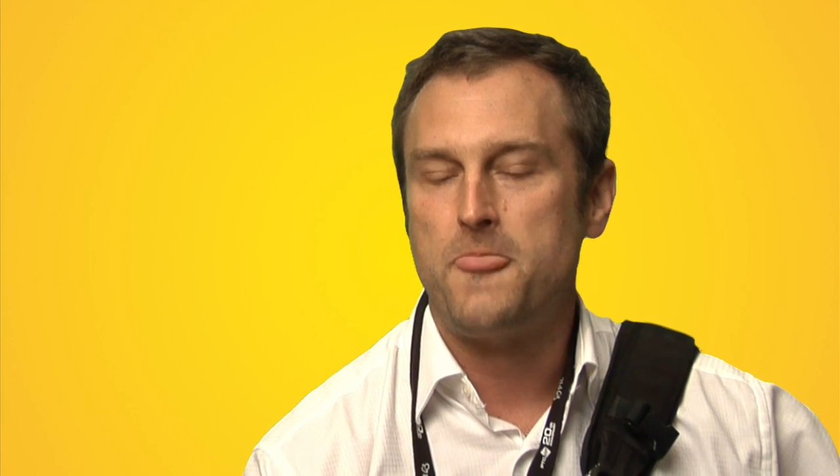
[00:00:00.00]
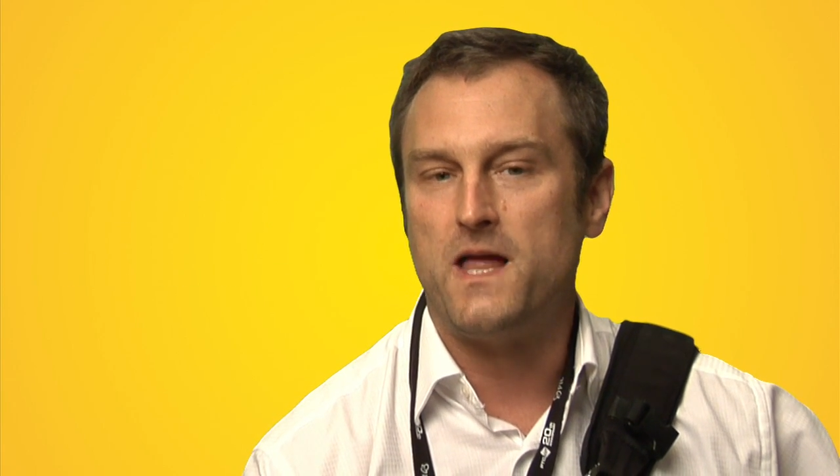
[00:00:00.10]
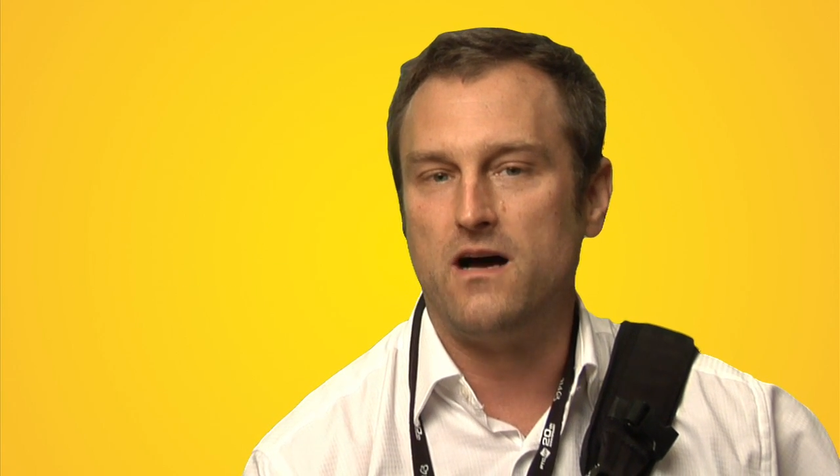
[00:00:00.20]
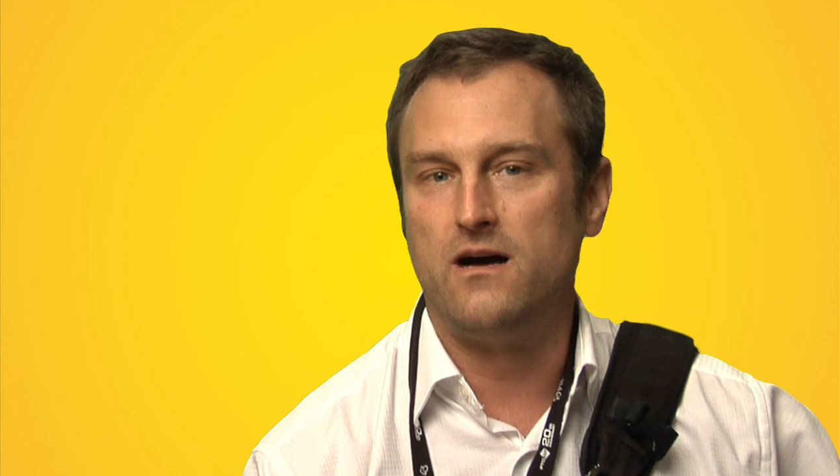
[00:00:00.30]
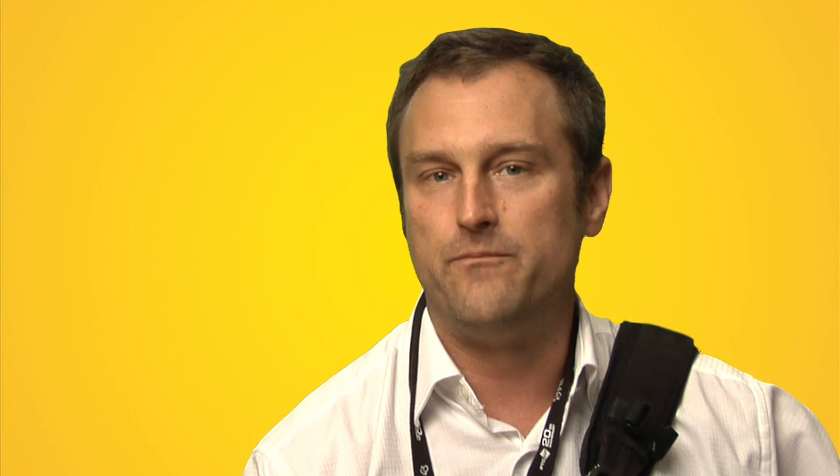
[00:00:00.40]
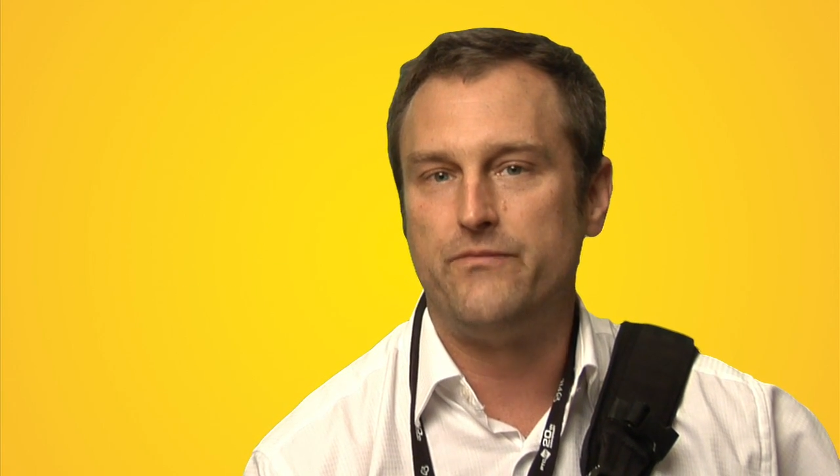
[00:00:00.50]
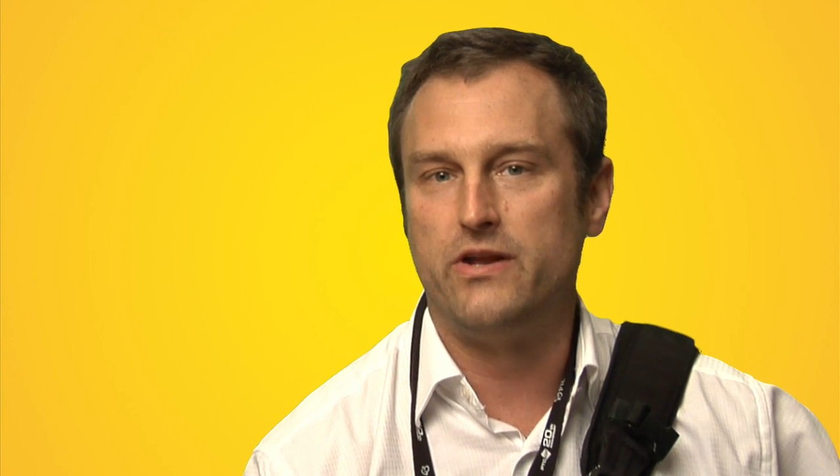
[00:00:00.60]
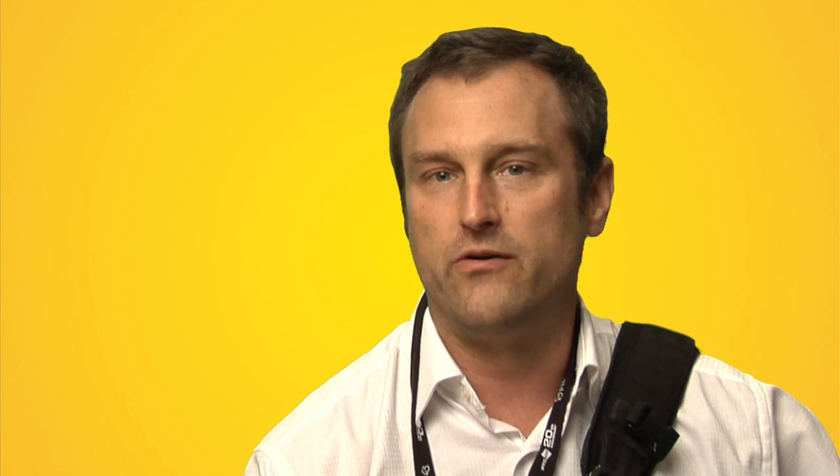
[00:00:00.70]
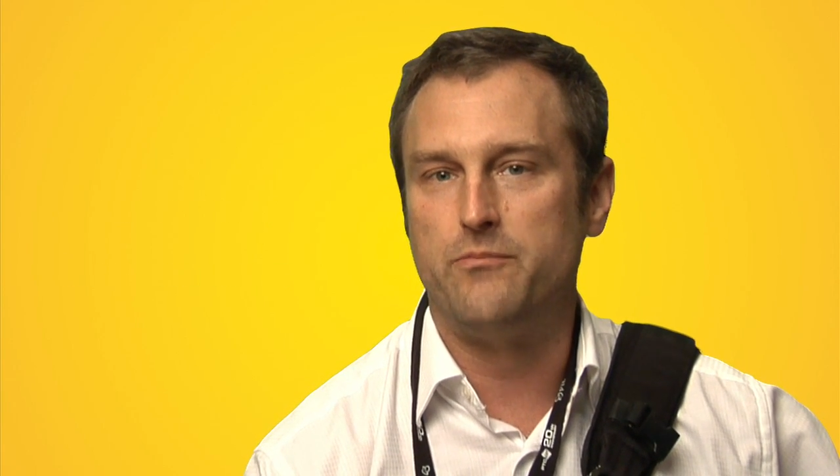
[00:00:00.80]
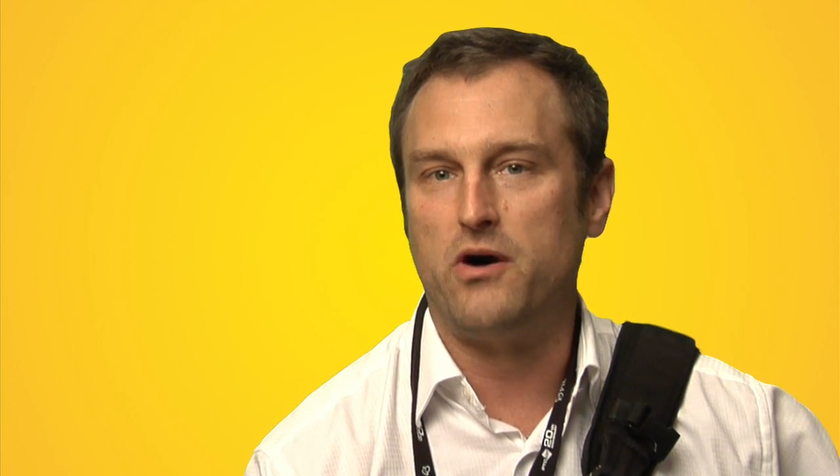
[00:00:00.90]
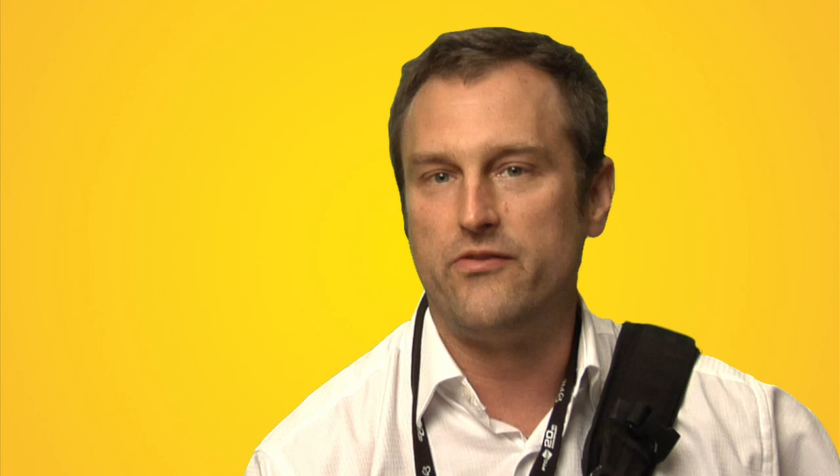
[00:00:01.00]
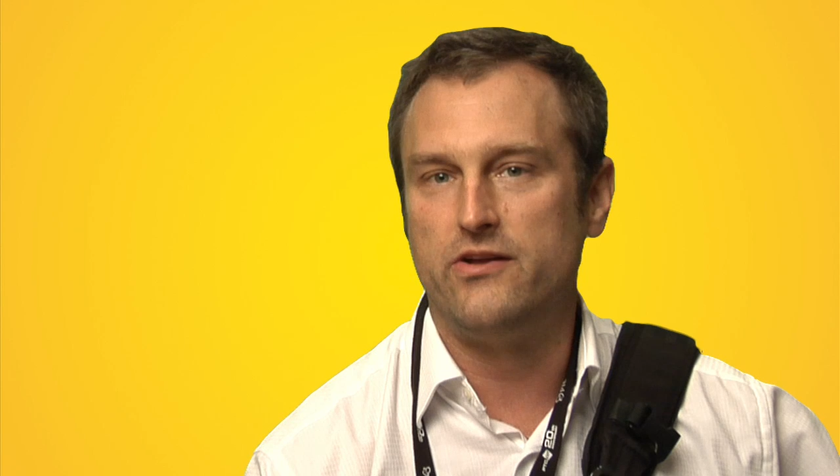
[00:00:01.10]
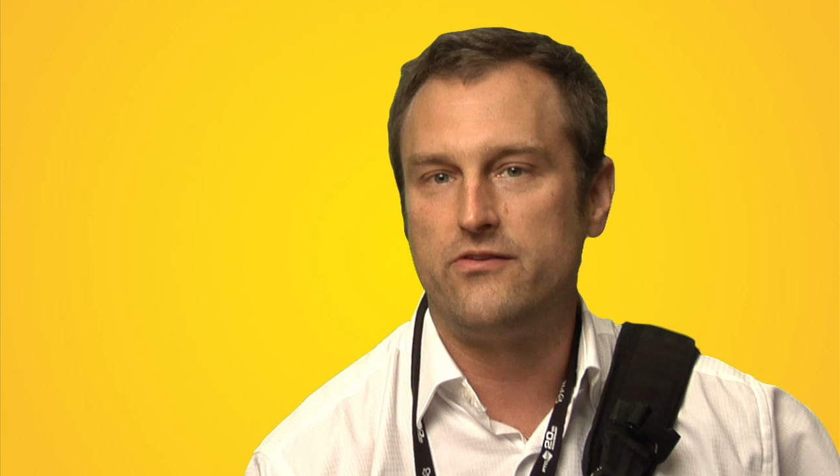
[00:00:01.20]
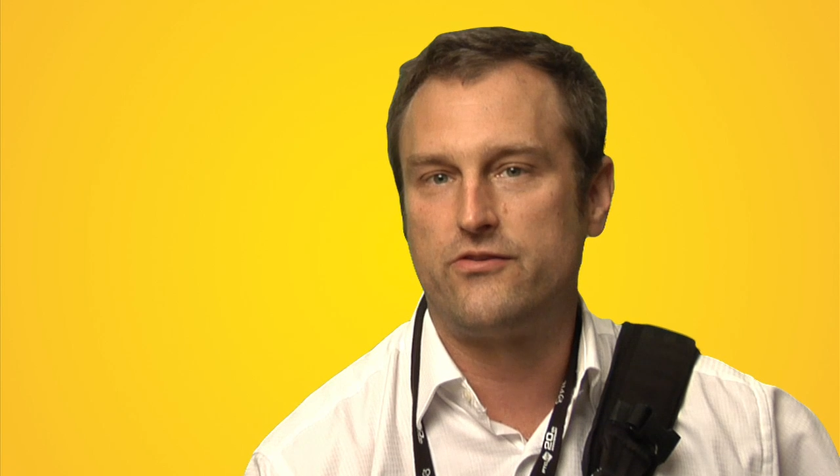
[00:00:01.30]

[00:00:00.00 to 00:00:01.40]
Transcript: um, you know, I'm on the